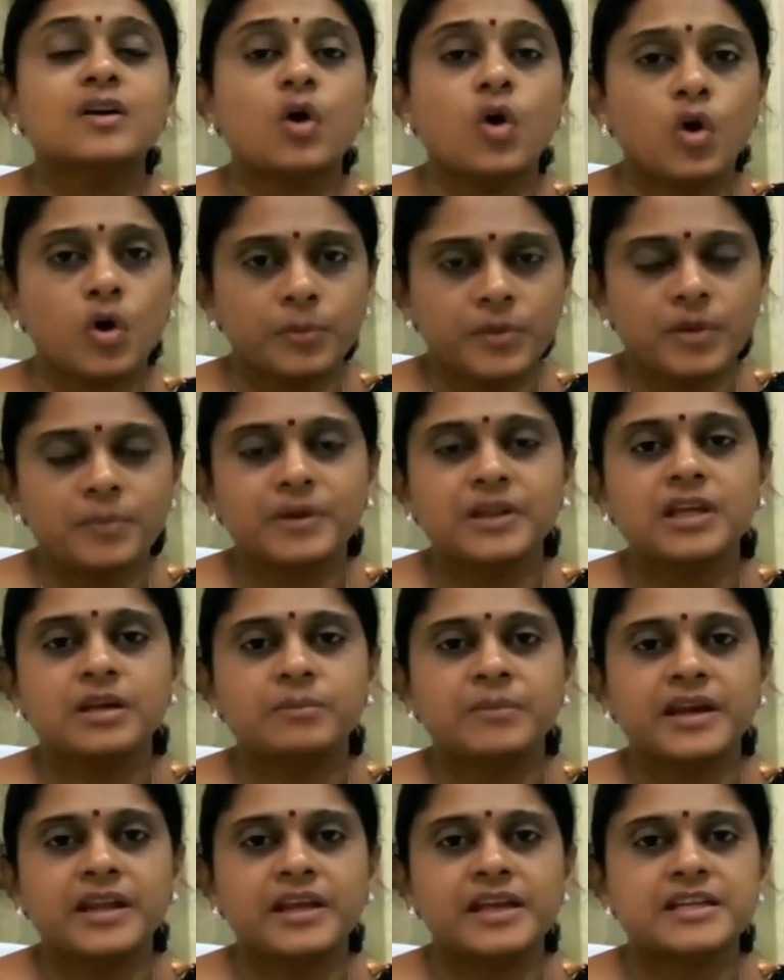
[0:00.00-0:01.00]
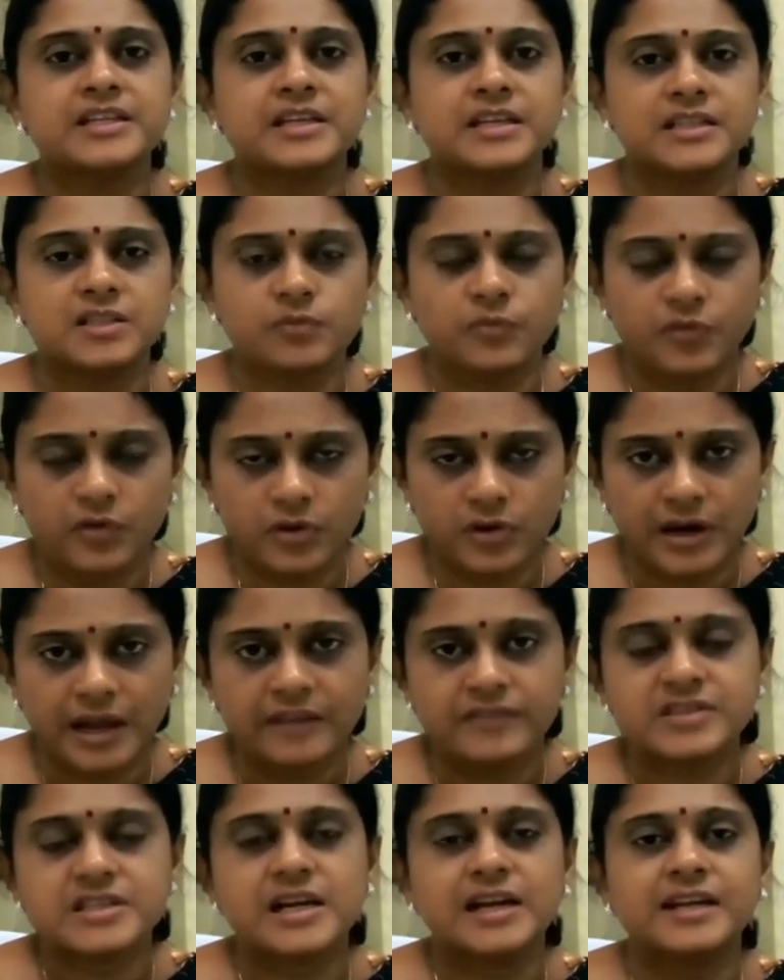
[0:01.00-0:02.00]
Homeopathic medications for
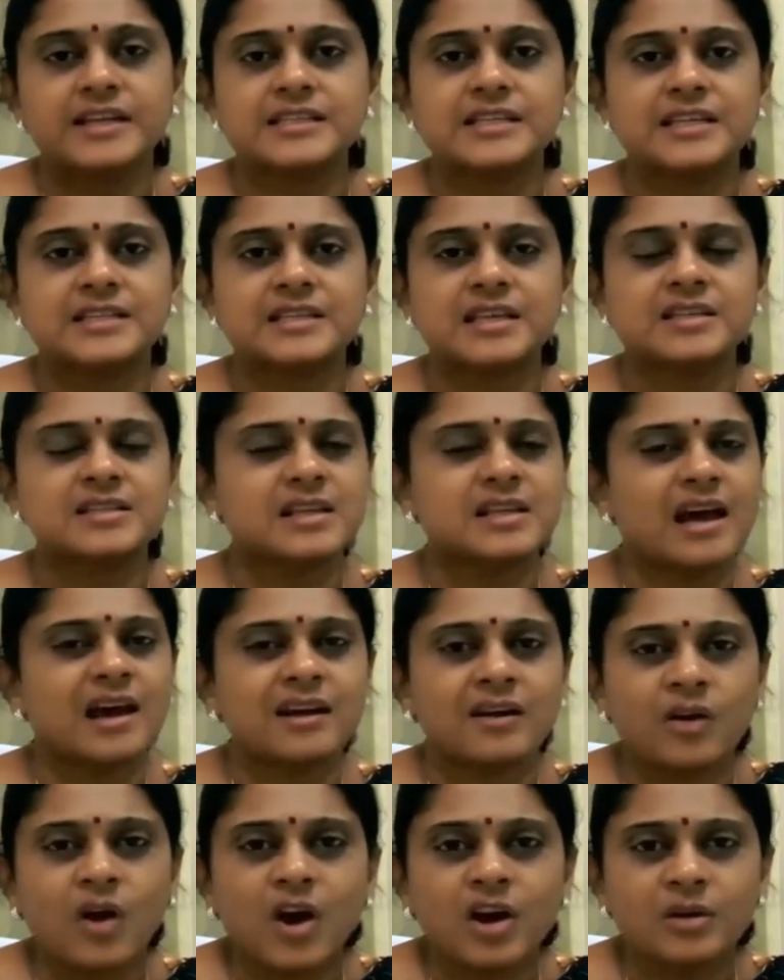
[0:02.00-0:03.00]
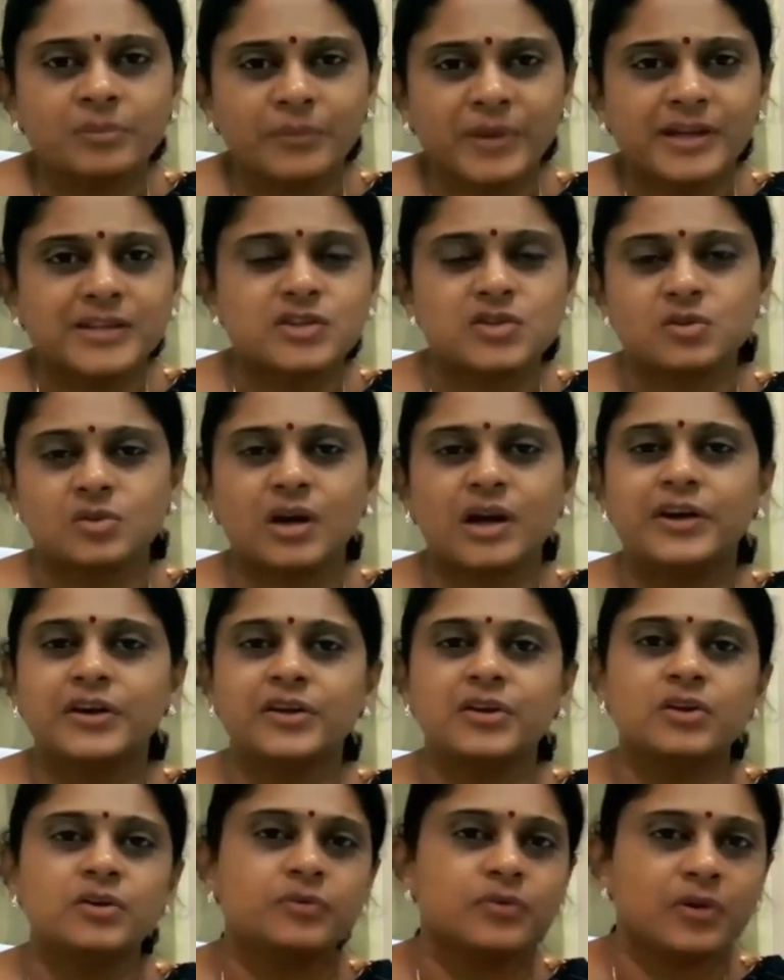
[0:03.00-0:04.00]
lifestyle diseases are not meant to
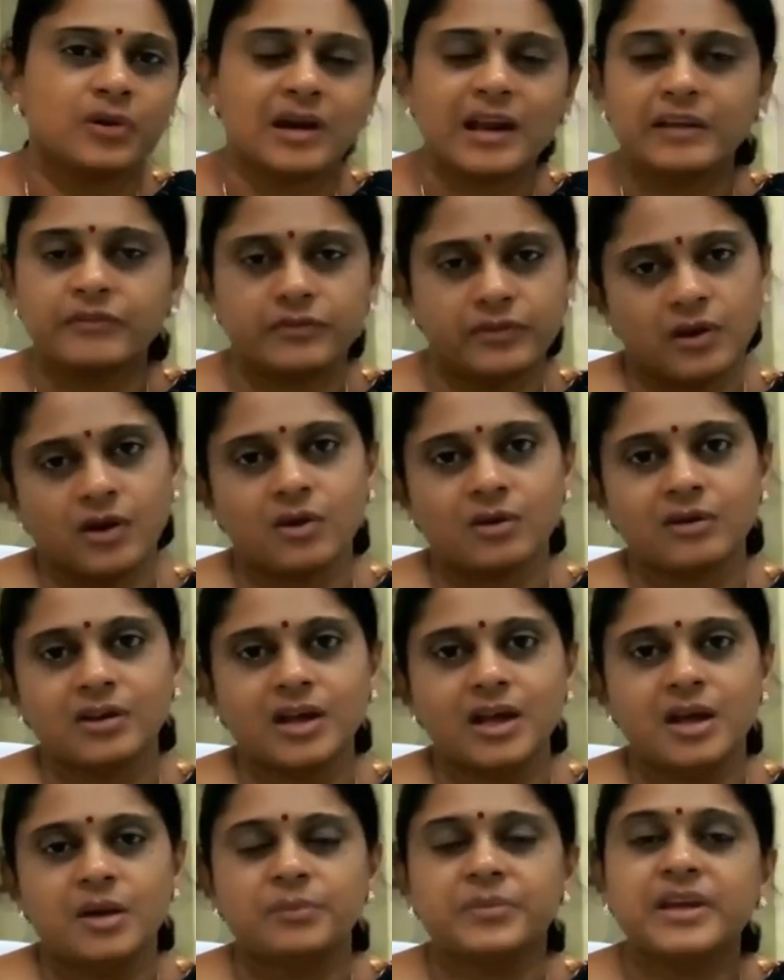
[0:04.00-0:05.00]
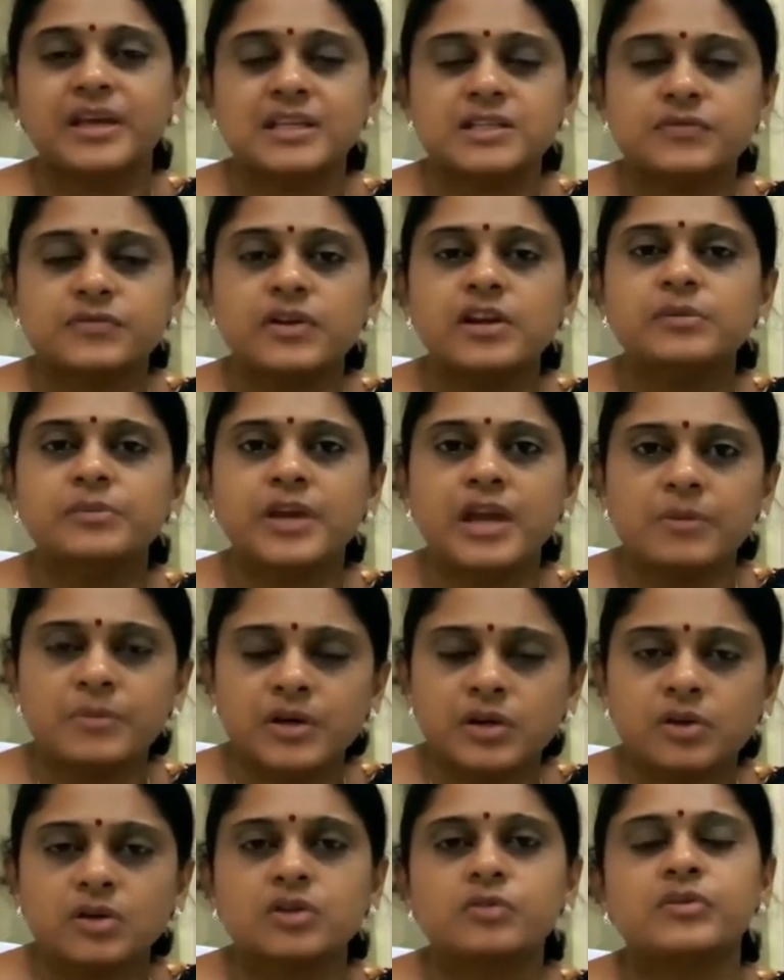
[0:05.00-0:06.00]
continue for lifelong, because we will be
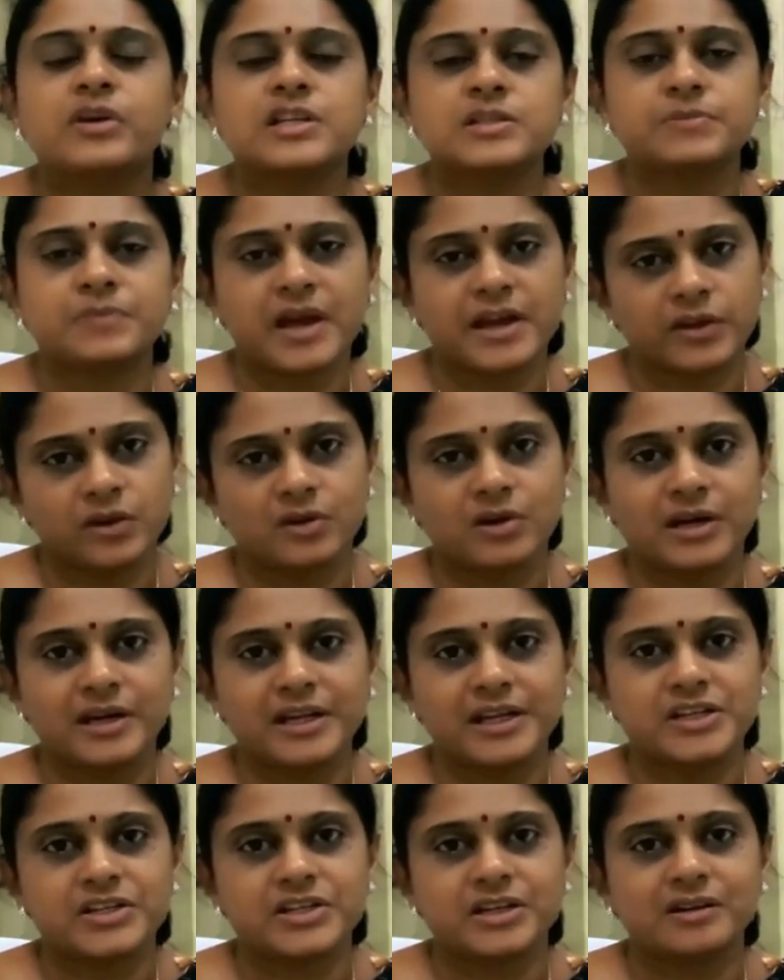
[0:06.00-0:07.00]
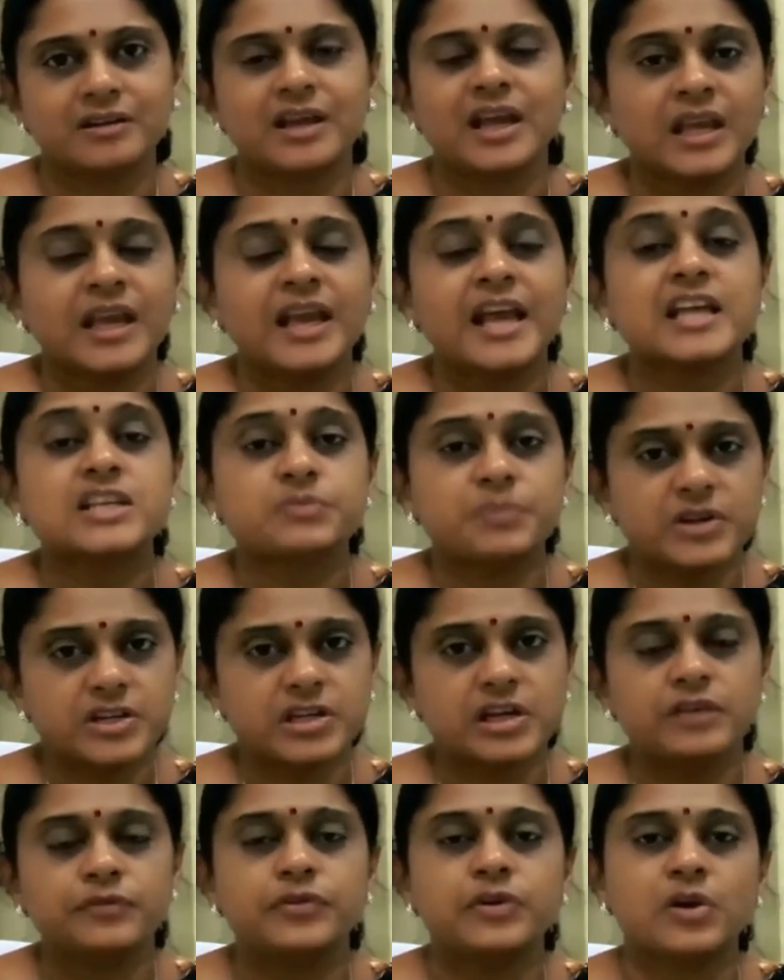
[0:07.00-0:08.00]
able to reverse back your condition,
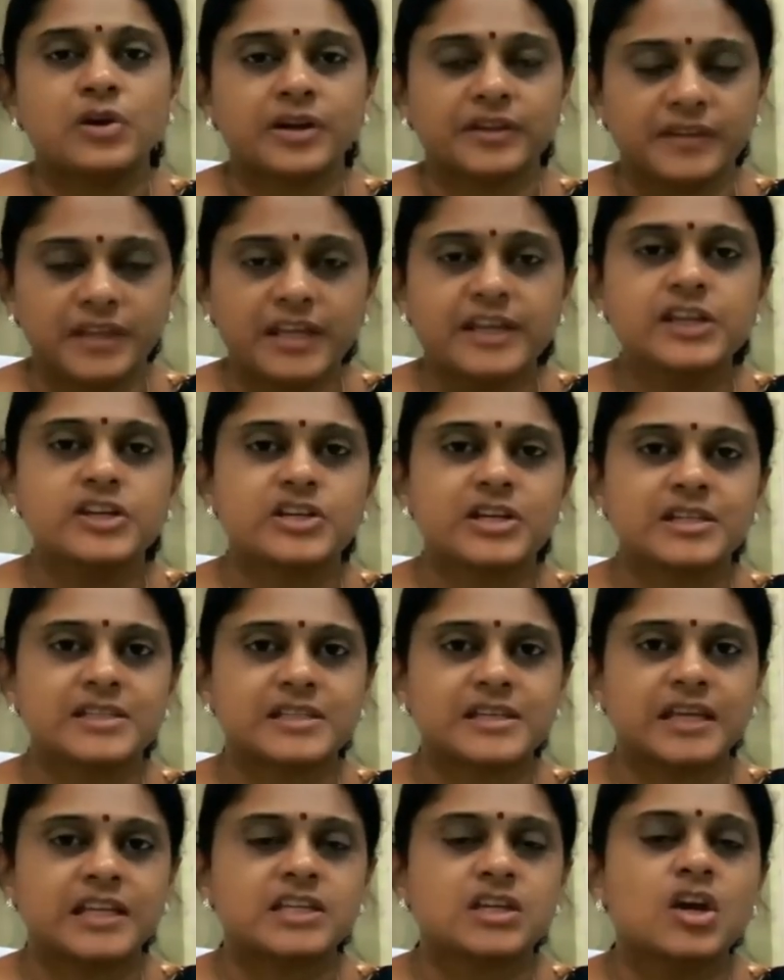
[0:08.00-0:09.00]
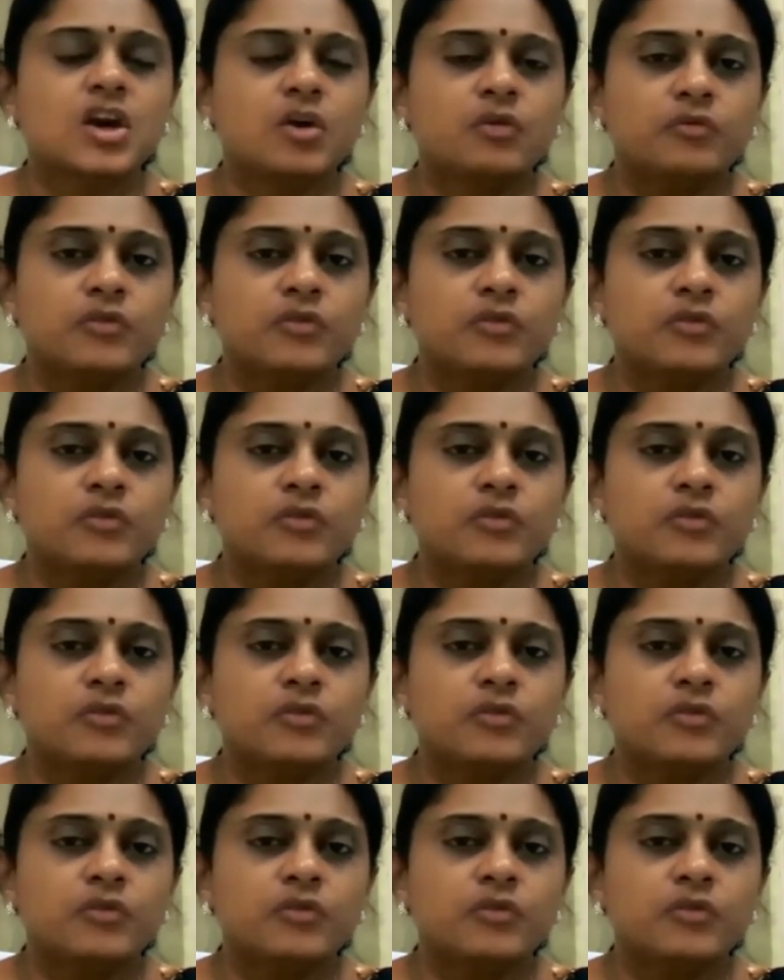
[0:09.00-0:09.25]
especially if you are in the initial stage.